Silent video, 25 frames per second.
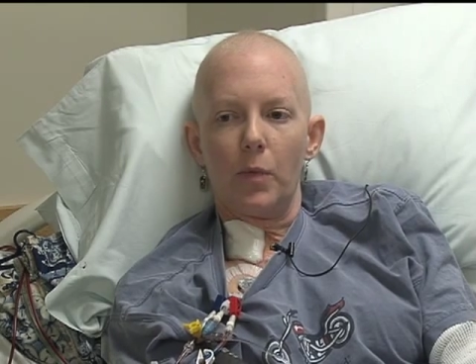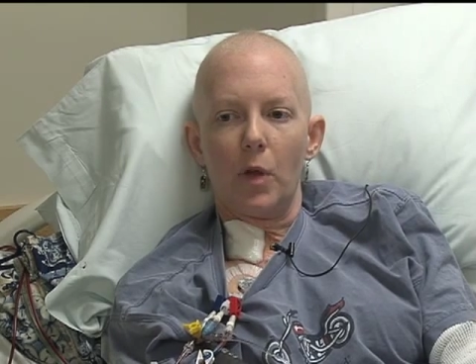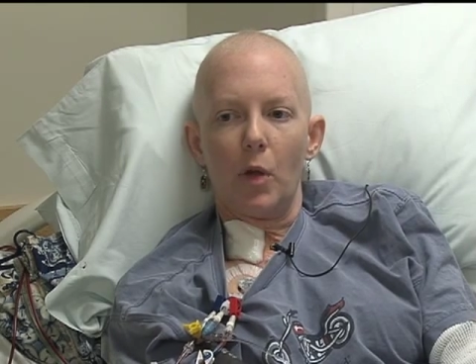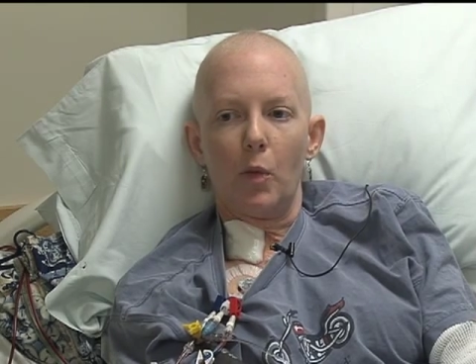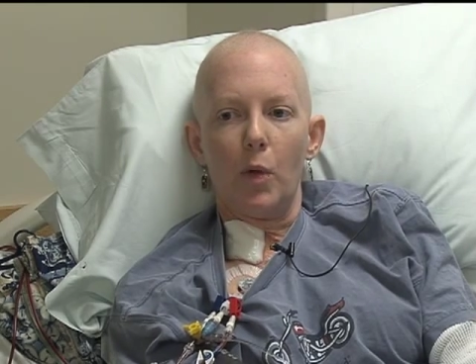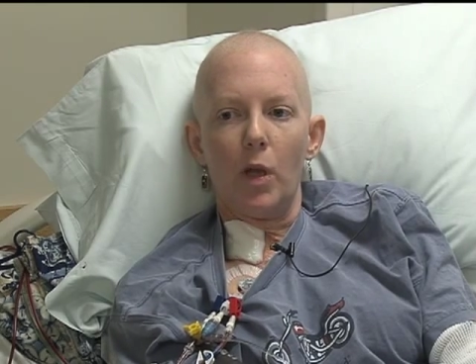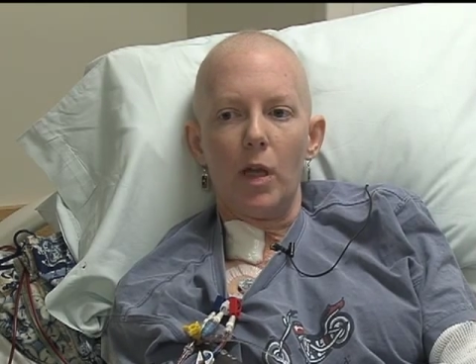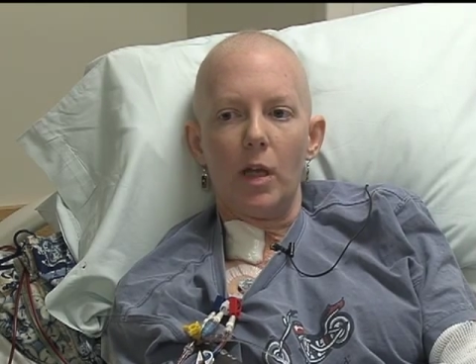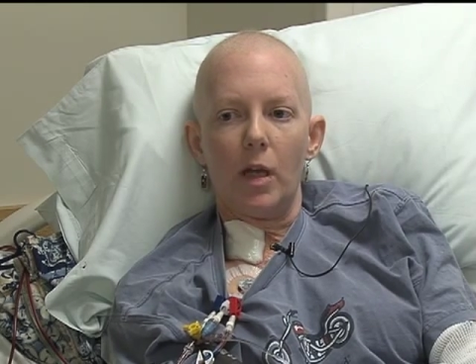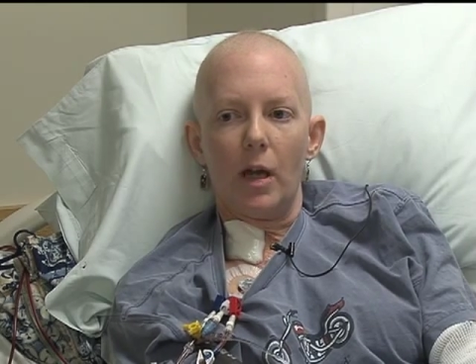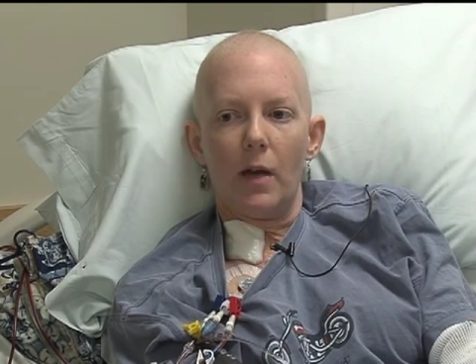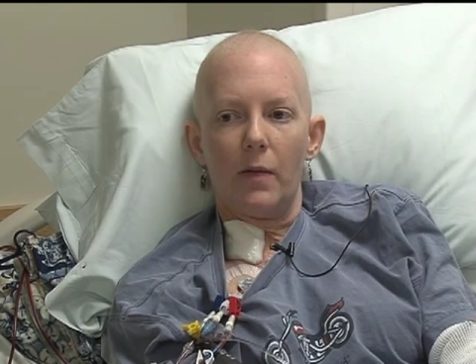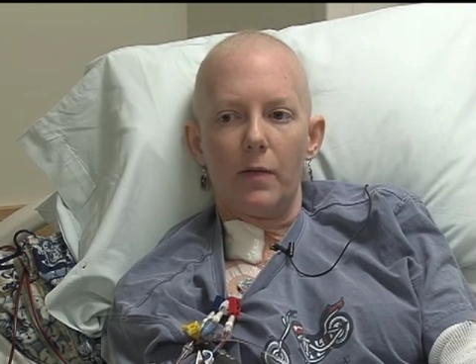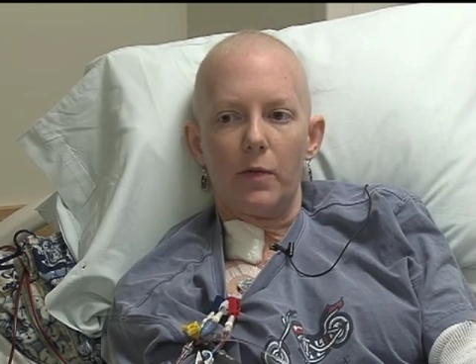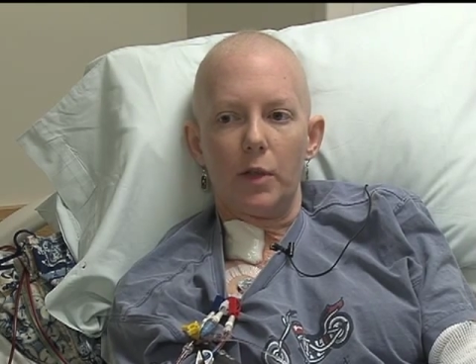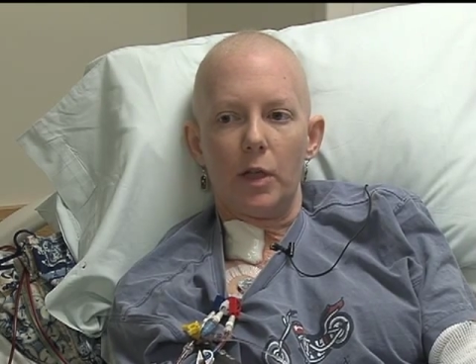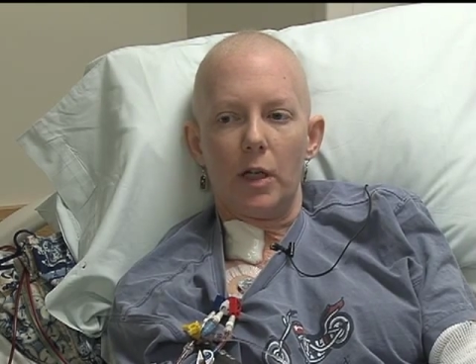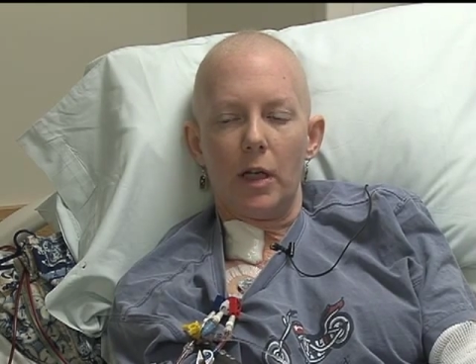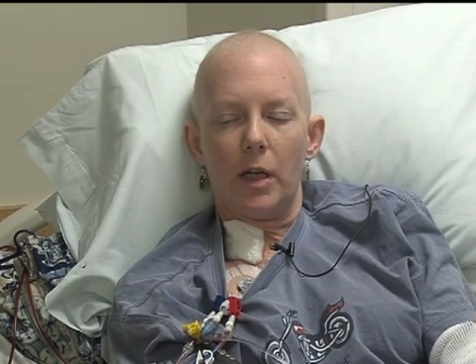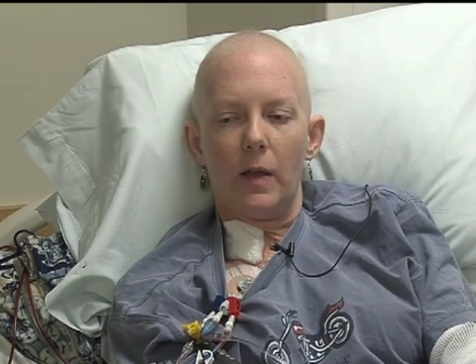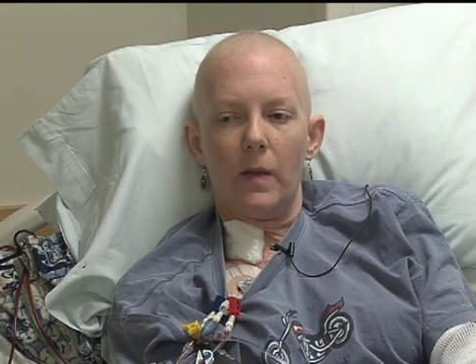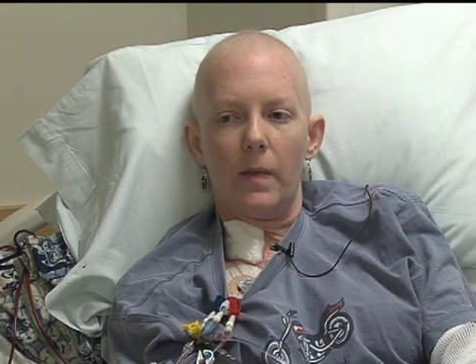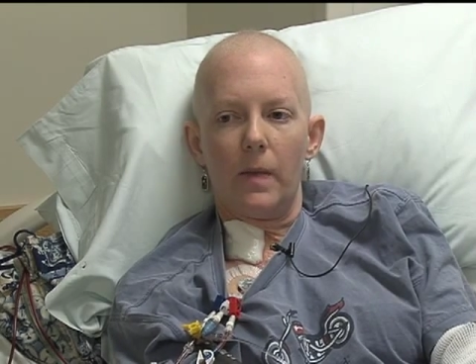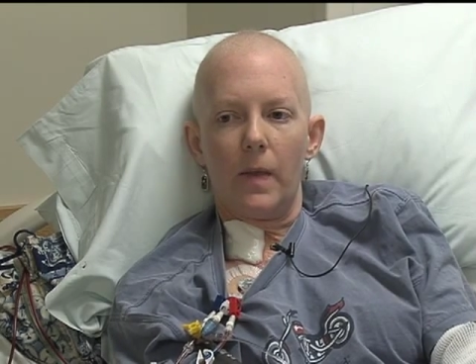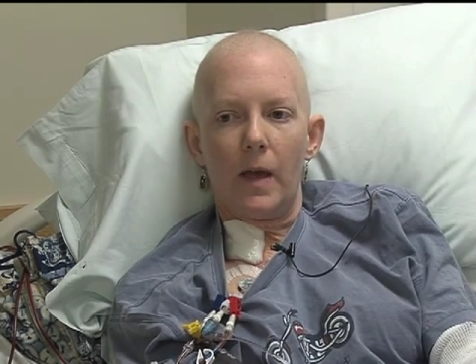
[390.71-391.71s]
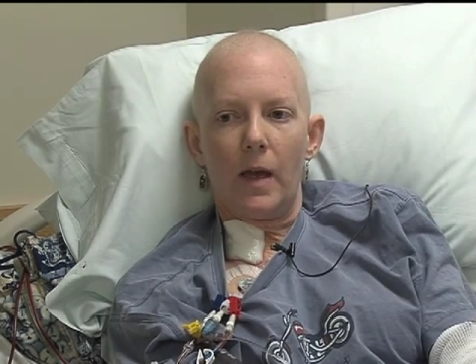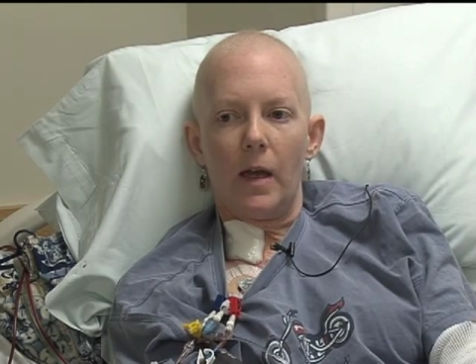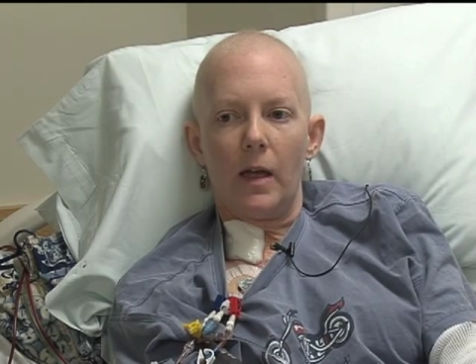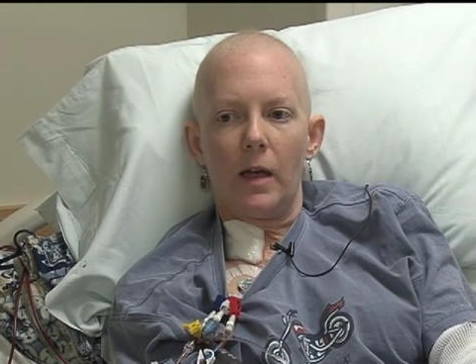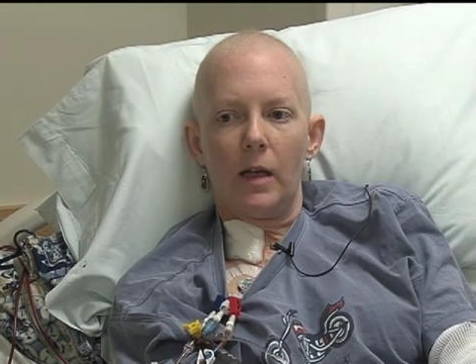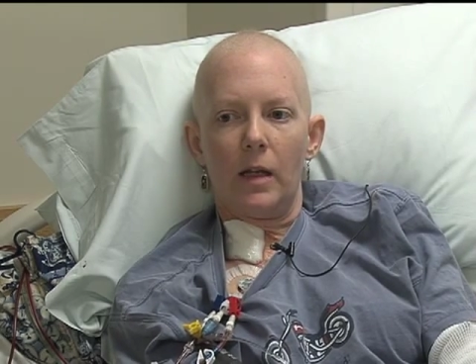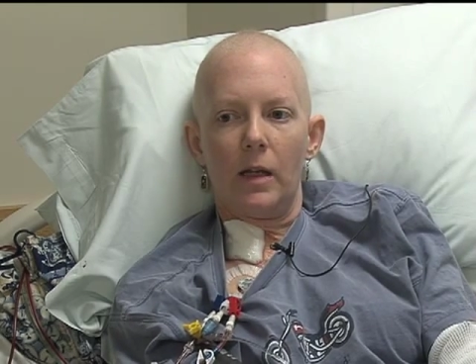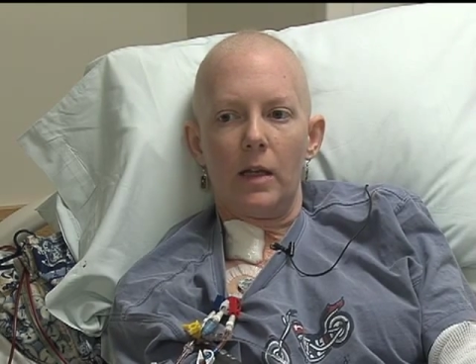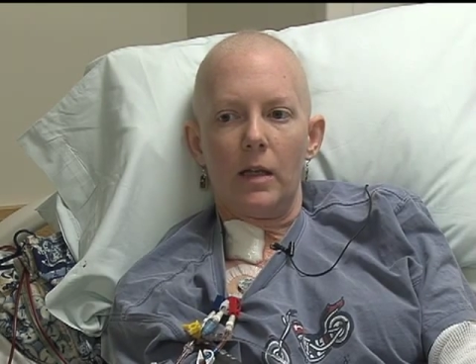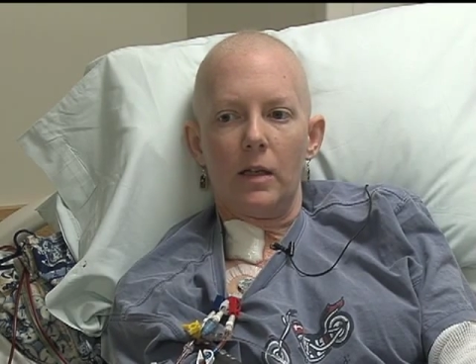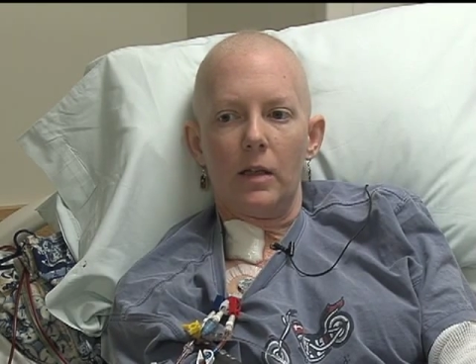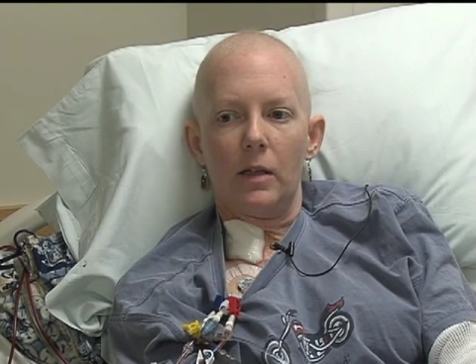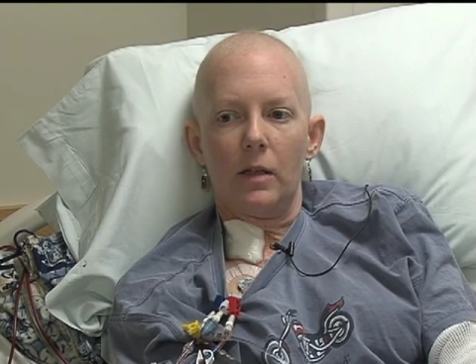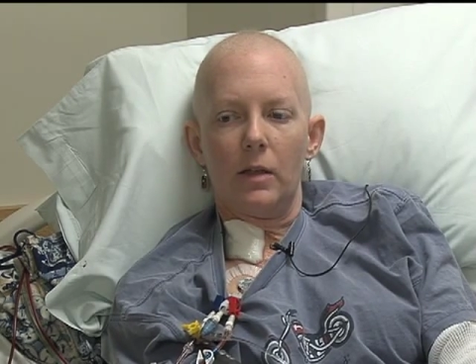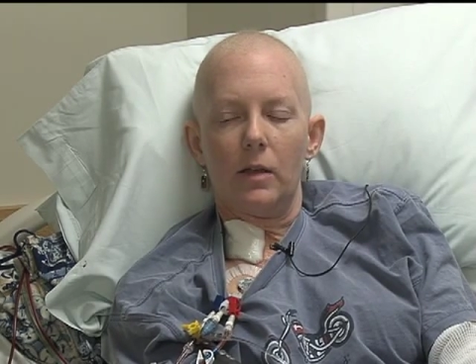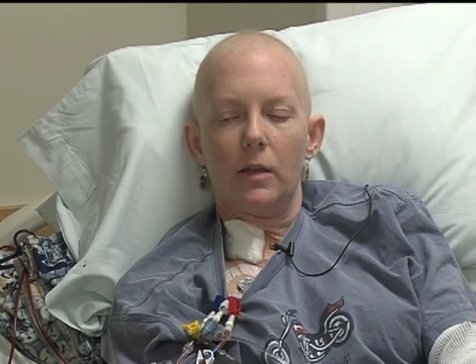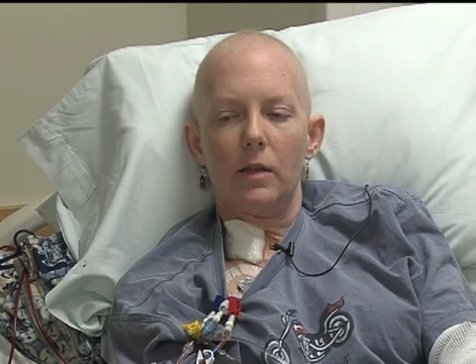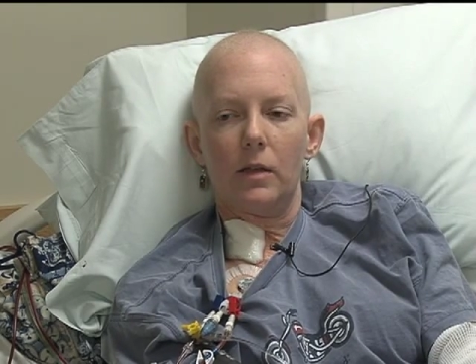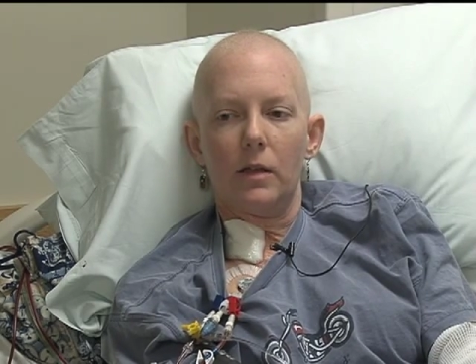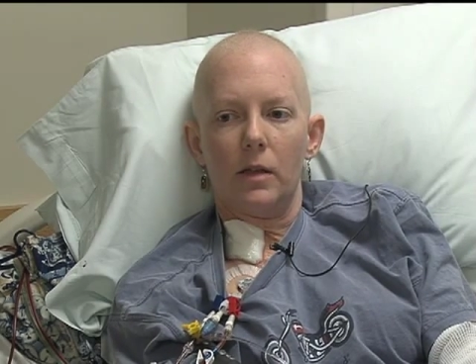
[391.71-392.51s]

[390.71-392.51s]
a week after I get that, I